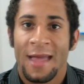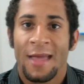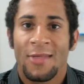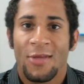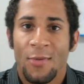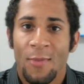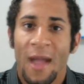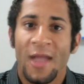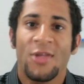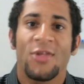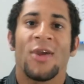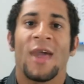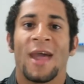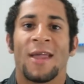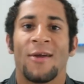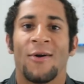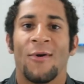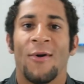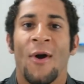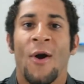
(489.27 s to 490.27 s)
to my
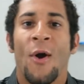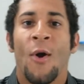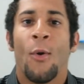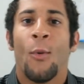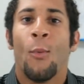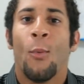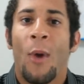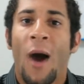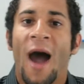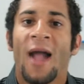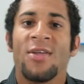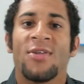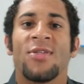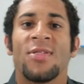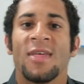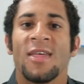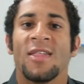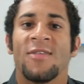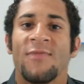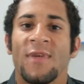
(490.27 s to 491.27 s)
channel.
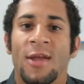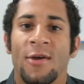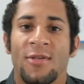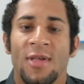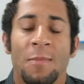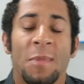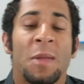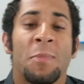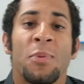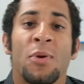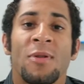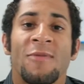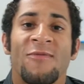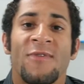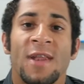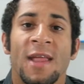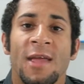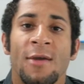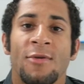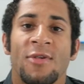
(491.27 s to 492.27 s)
Watch these videos. I'm going to be
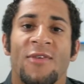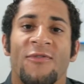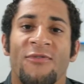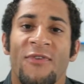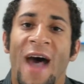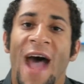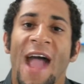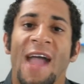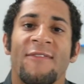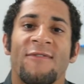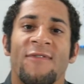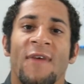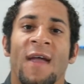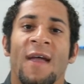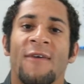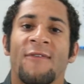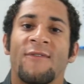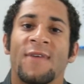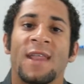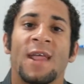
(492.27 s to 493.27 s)
putting 5
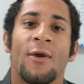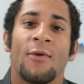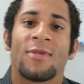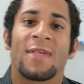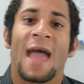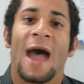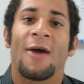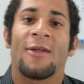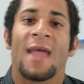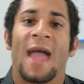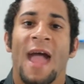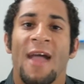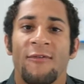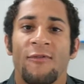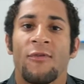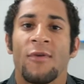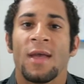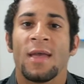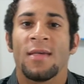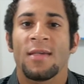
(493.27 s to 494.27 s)
videos out
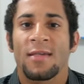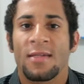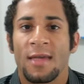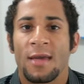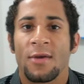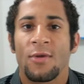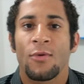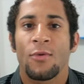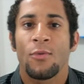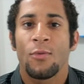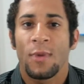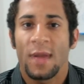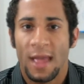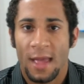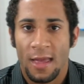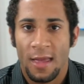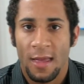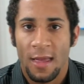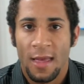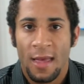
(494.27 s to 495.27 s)
every single
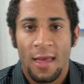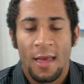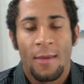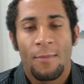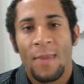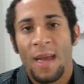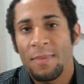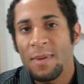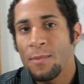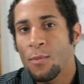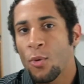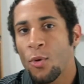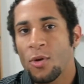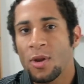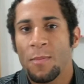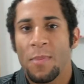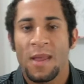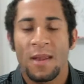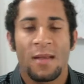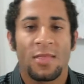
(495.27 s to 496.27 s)
week. Maybe
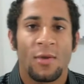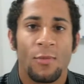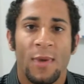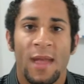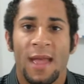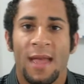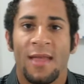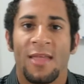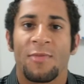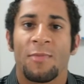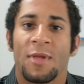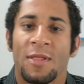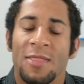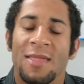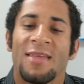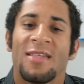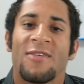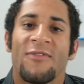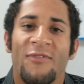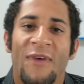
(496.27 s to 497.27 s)
more depending on the weekends, but at
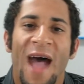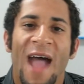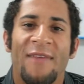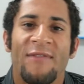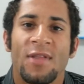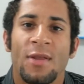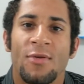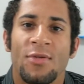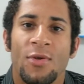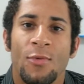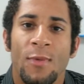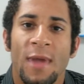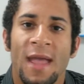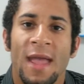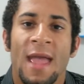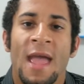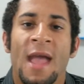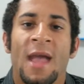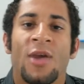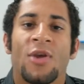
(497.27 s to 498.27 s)
least 5 videos a
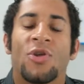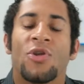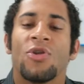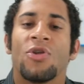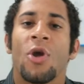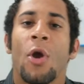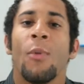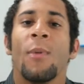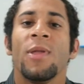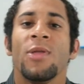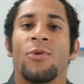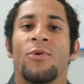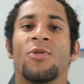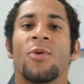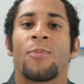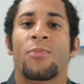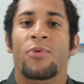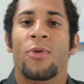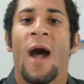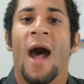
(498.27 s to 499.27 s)
week showing you
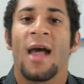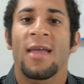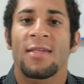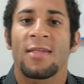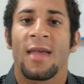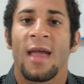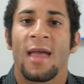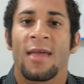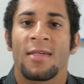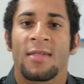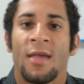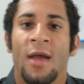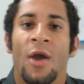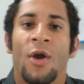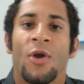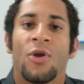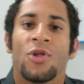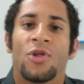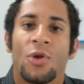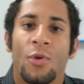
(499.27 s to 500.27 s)
the process,
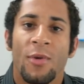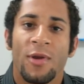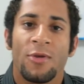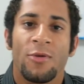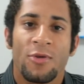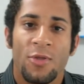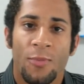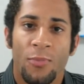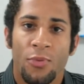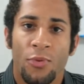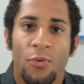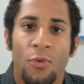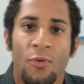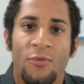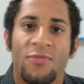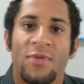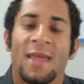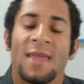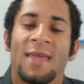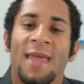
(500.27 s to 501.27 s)
showing you the
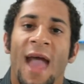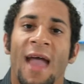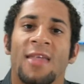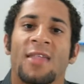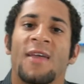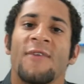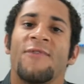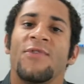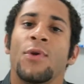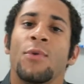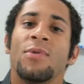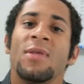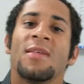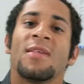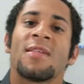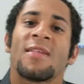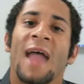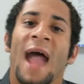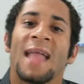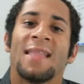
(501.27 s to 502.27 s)
proof that yes, if you
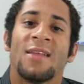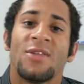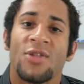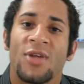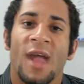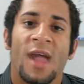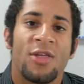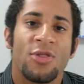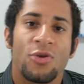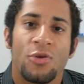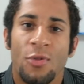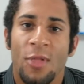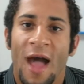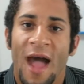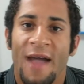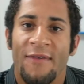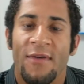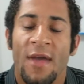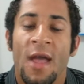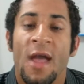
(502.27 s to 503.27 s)
decide to change your
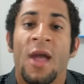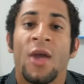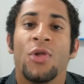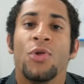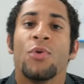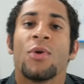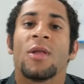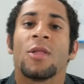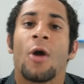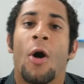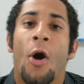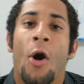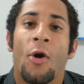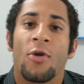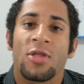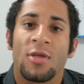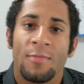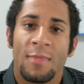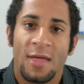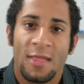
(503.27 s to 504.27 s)
life, you can
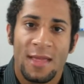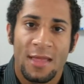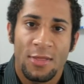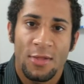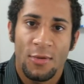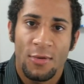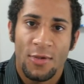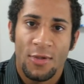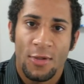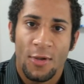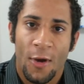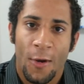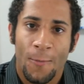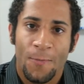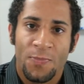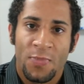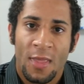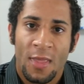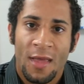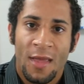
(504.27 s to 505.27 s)
ultimately do so.
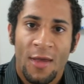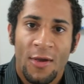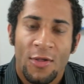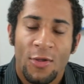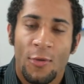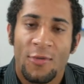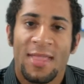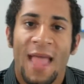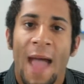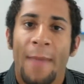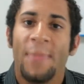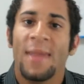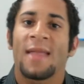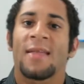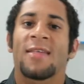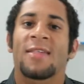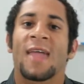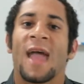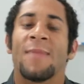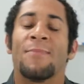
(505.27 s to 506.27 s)
So with that
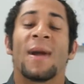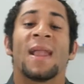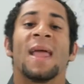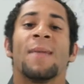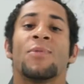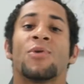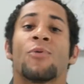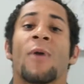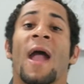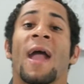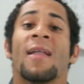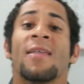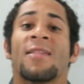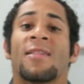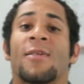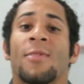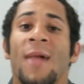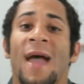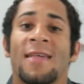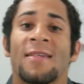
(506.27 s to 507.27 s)
being said, my name is Ryan
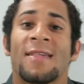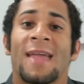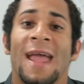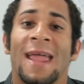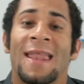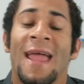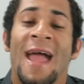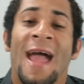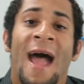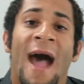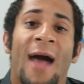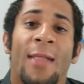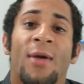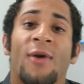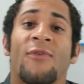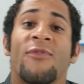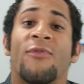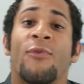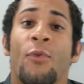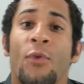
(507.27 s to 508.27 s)
Celestain. I
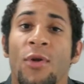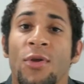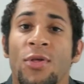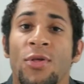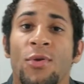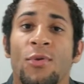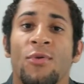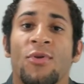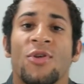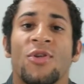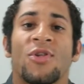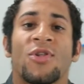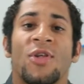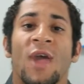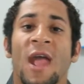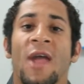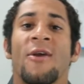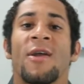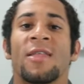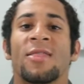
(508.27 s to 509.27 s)
look forward to
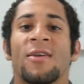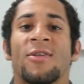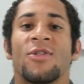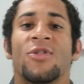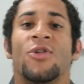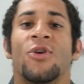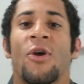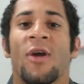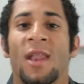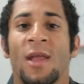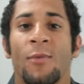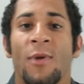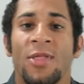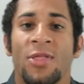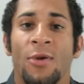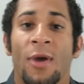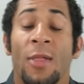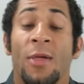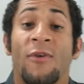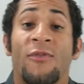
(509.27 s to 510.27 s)
sharing this journey
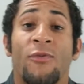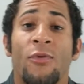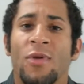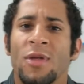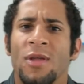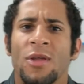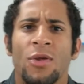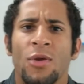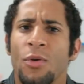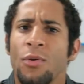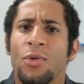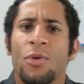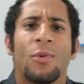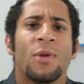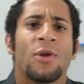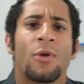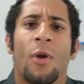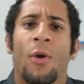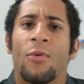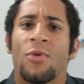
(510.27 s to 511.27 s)
with you. I look forward to you
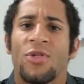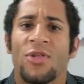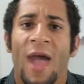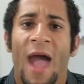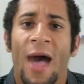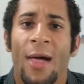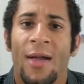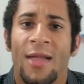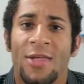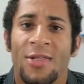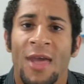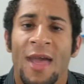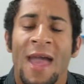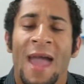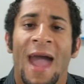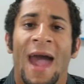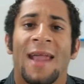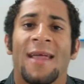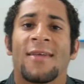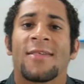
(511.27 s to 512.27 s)
doing your own challenge
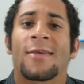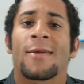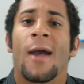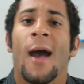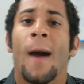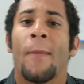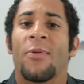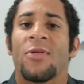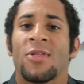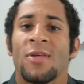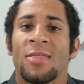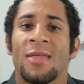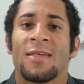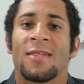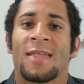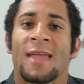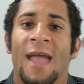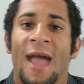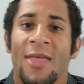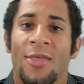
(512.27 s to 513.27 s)
and us accomplishing
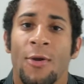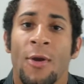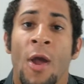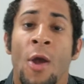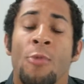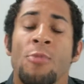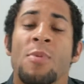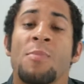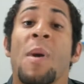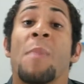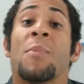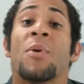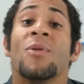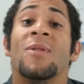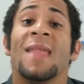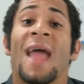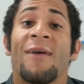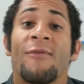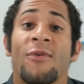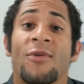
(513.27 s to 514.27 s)
this together. Remember,
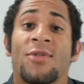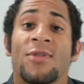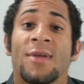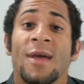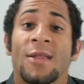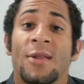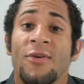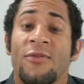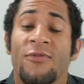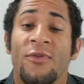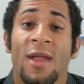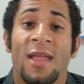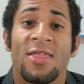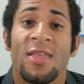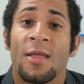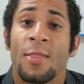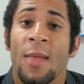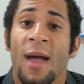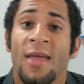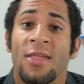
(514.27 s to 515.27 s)
never settle for
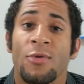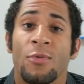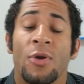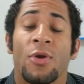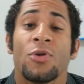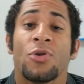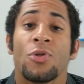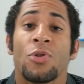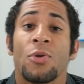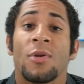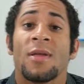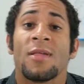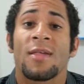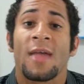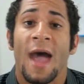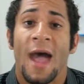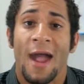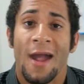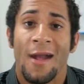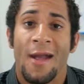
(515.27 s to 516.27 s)
anything less than you truly
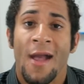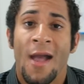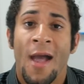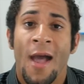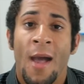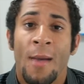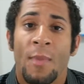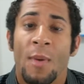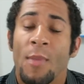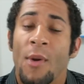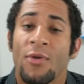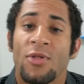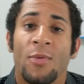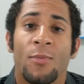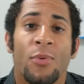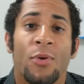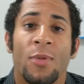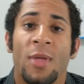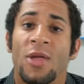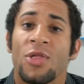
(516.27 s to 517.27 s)
desire, but most
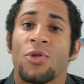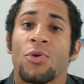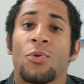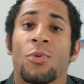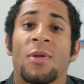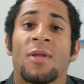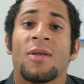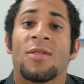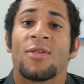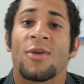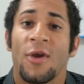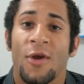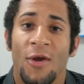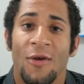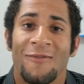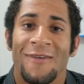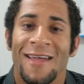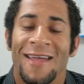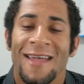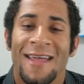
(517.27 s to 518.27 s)
importantly, truly
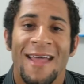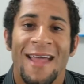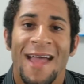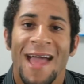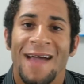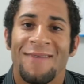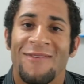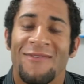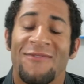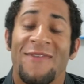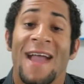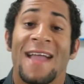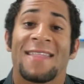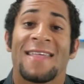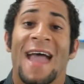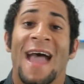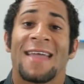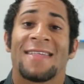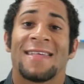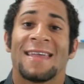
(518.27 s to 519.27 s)
deserve. Have a
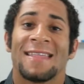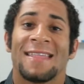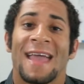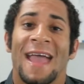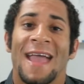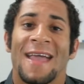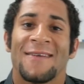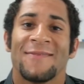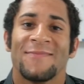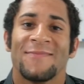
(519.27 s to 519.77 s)
fantastic day.